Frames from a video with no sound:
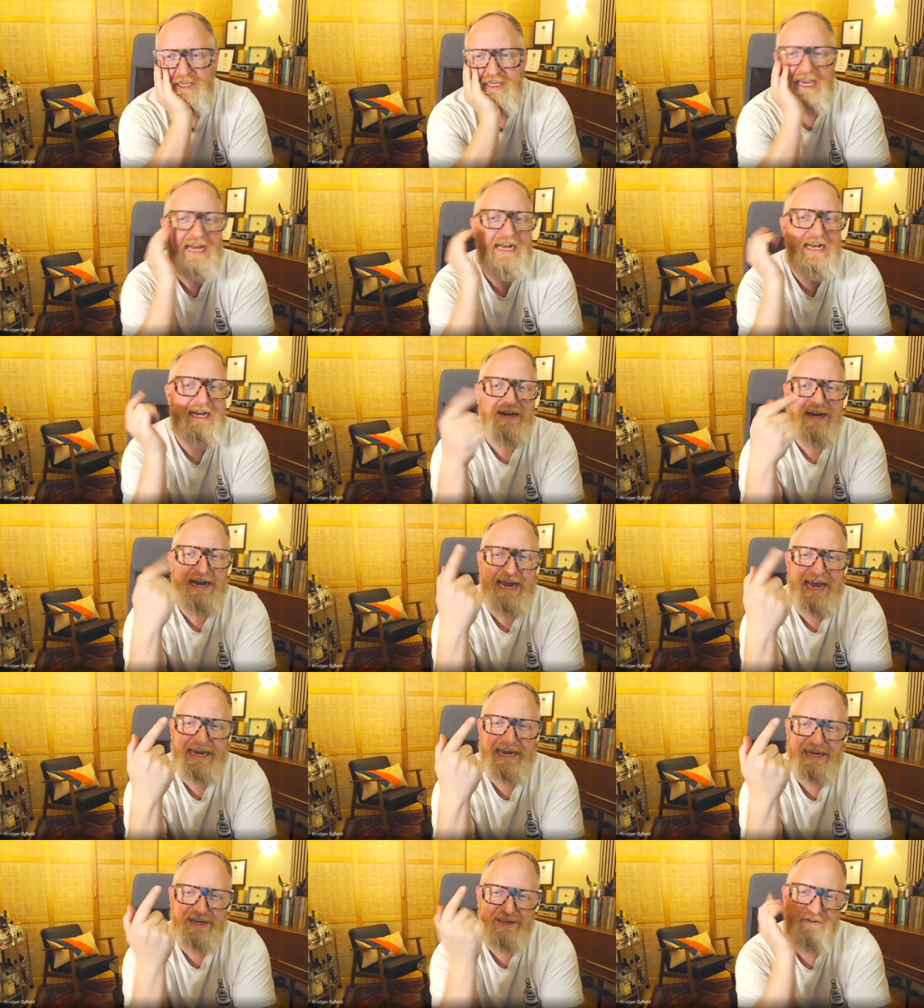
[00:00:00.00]
get a little
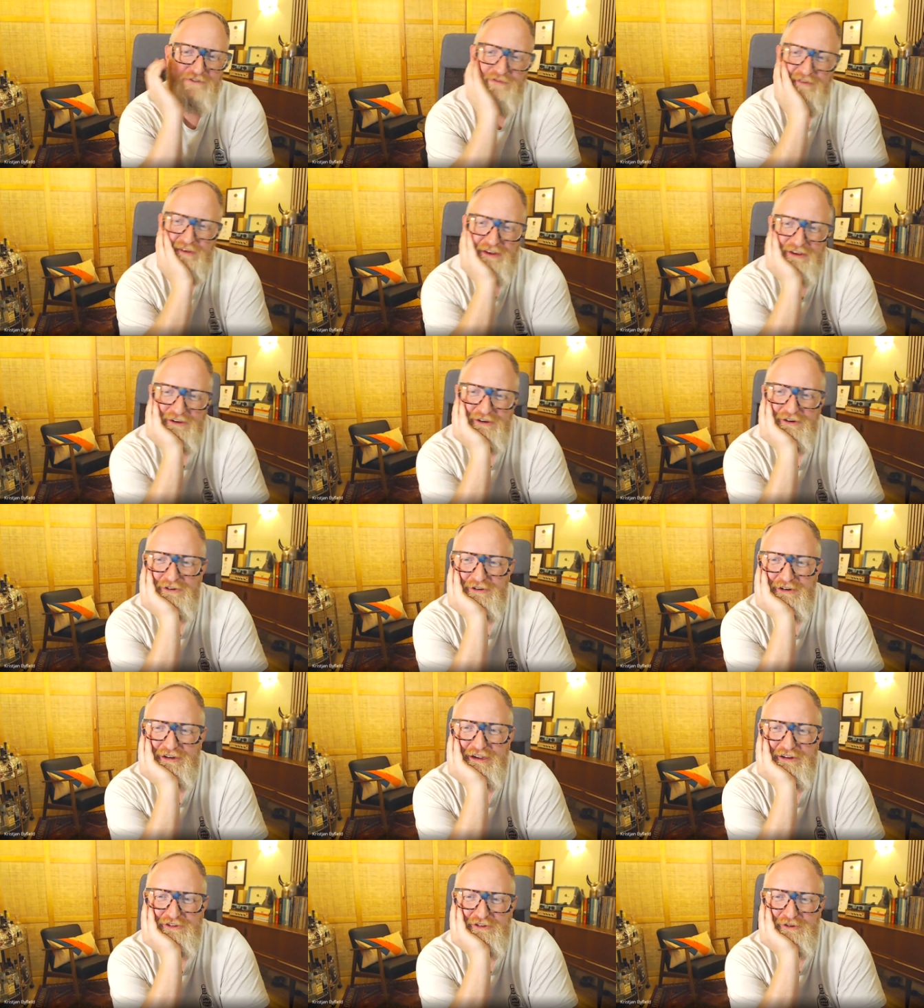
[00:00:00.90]
lag in your
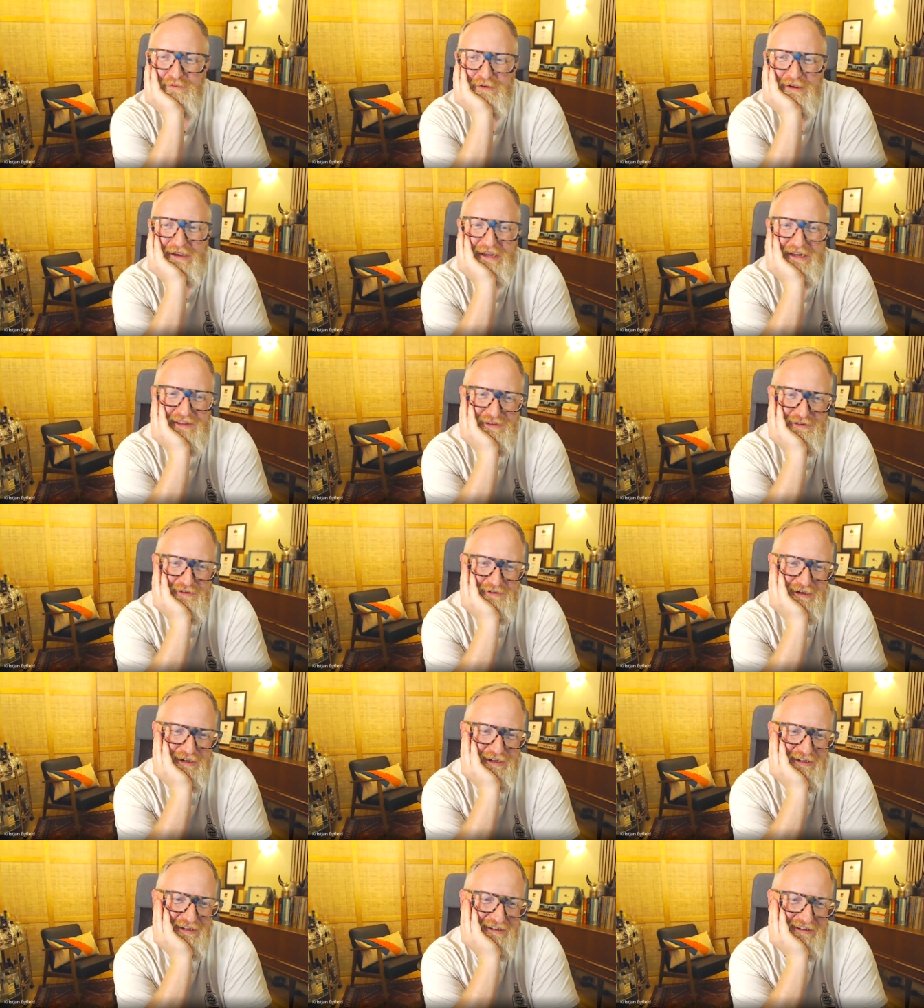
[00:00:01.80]
audio dropping in. It's all
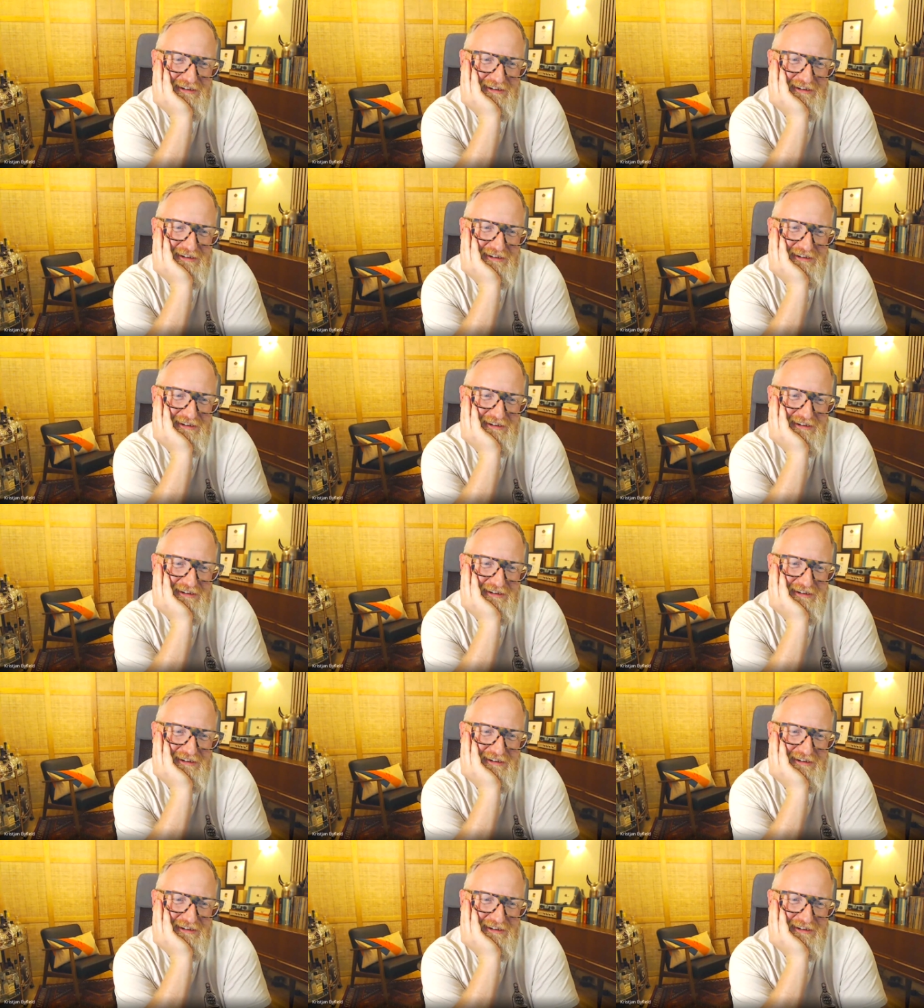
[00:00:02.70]
good.